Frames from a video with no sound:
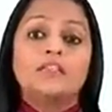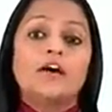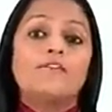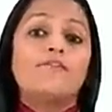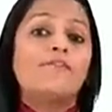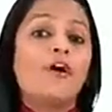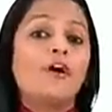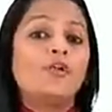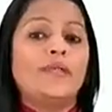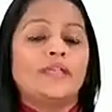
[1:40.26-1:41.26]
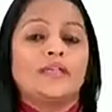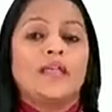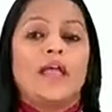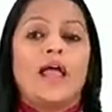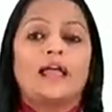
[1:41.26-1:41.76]
The following
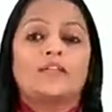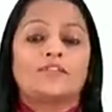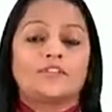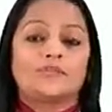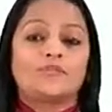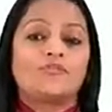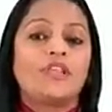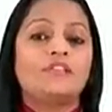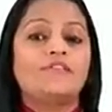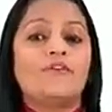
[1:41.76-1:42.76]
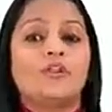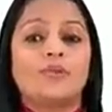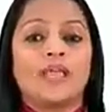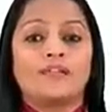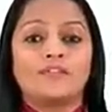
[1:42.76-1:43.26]
advertisement, read the
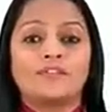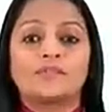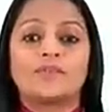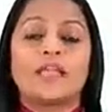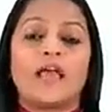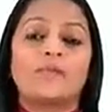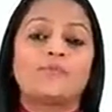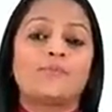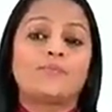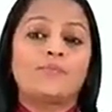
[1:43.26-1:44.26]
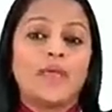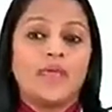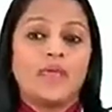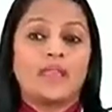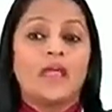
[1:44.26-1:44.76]
following advertisement and
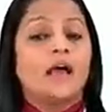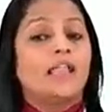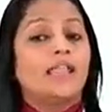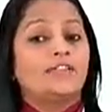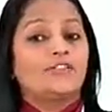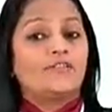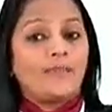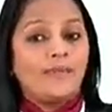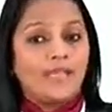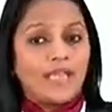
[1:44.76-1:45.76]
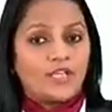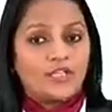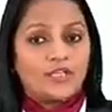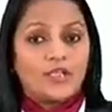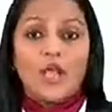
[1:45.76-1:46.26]
prepare a letter of
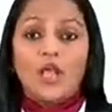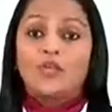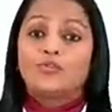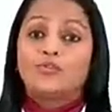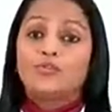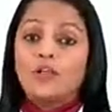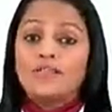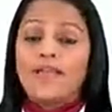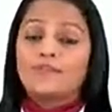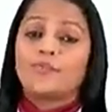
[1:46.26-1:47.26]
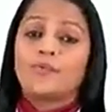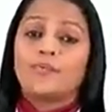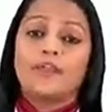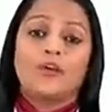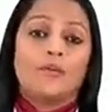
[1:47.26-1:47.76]
application. You do not have to
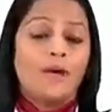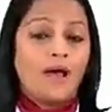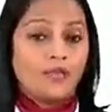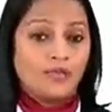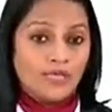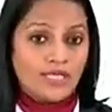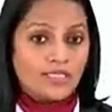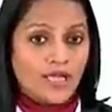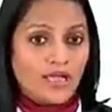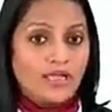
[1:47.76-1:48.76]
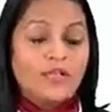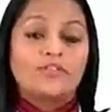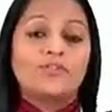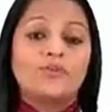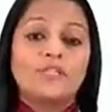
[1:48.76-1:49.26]
prepare your
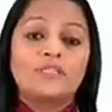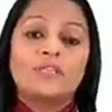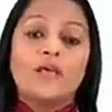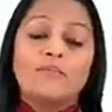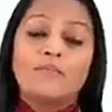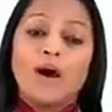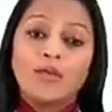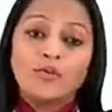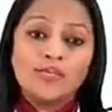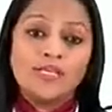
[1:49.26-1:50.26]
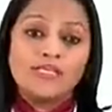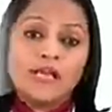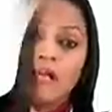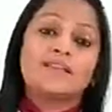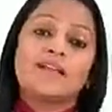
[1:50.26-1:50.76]
biodata. Students,
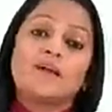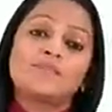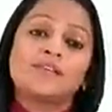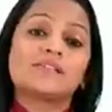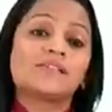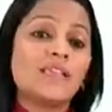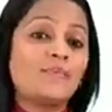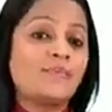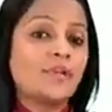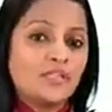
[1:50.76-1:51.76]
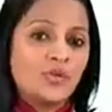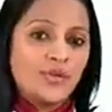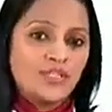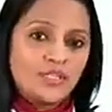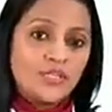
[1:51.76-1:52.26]
biodata, it comes as a separate
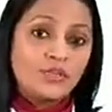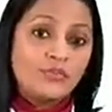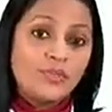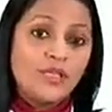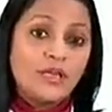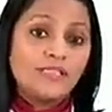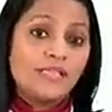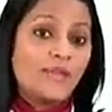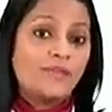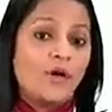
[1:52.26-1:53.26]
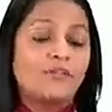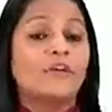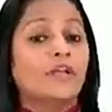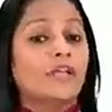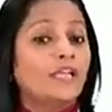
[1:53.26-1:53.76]
question. It could be a type of
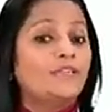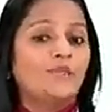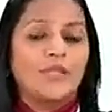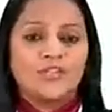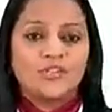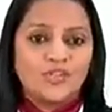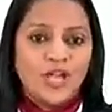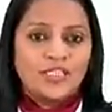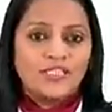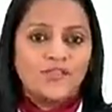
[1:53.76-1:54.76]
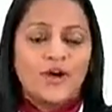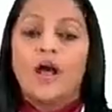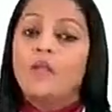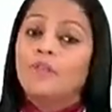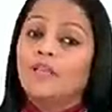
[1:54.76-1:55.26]
information transfer,
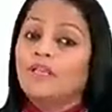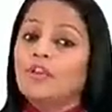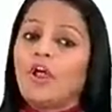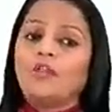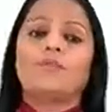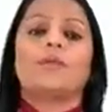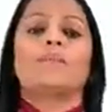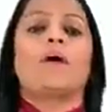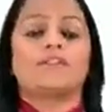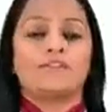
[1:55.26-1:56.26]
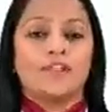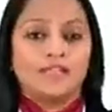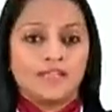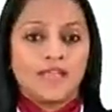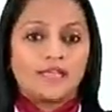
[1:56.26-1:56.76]
but it will not be a part of your
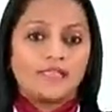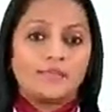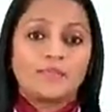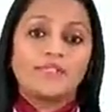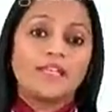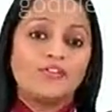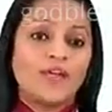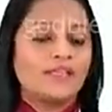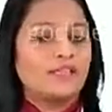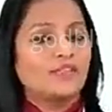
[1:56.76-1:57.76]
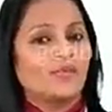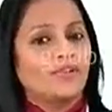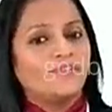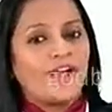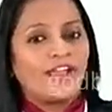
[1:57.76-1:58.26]
letter writing, because letter writing is
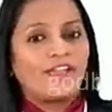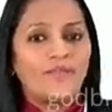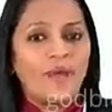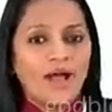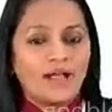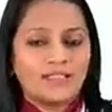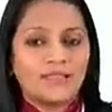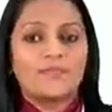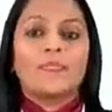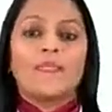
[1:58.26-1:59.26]
only 5 marks.